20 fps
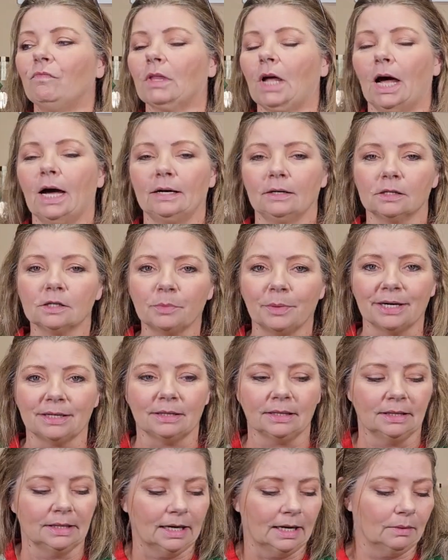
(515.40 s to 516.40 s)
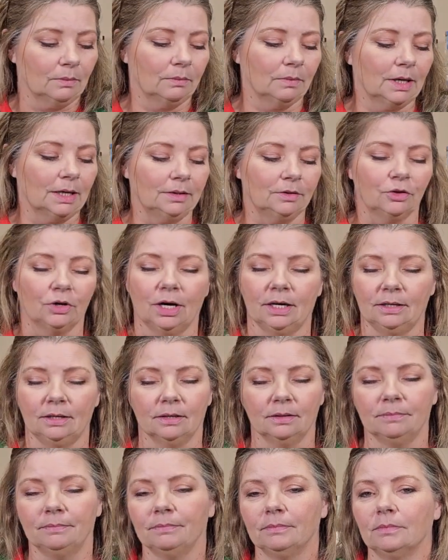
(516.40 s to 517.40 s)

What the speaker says: I expected that. I tried to